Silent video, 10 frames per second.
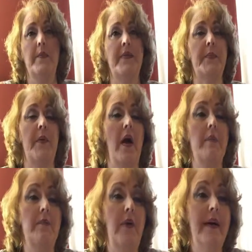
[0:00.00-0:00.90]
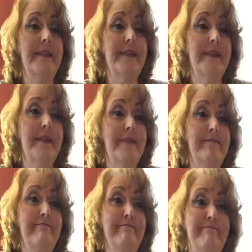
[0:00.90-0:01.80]
But the problem was,
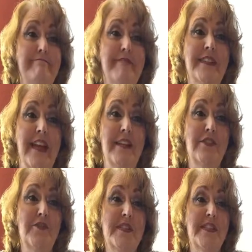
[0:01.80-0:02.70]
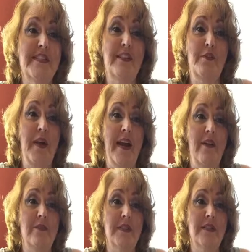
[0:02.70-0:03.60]
danger was still
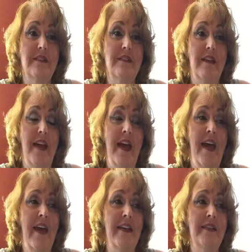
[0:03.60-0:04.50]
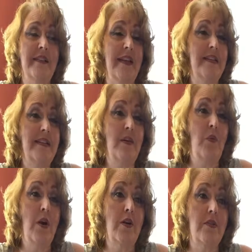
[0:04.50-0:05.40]
around, and things get
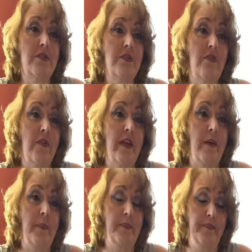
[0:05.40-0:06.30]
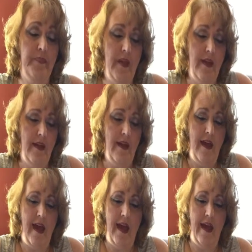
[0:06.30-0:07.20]
worse for them.
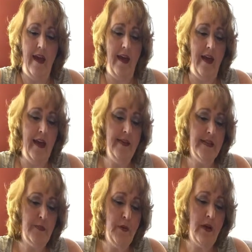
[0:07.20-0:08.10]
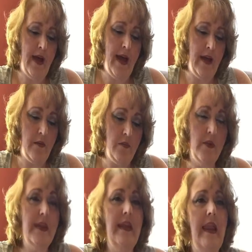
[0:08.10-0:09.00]
In this book, I
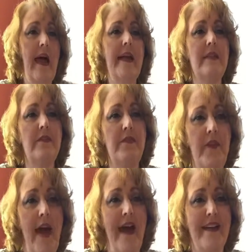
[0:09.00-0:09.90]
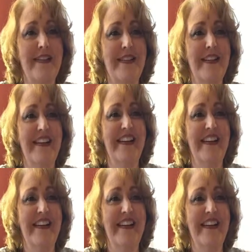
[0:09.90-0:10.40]
really like the fact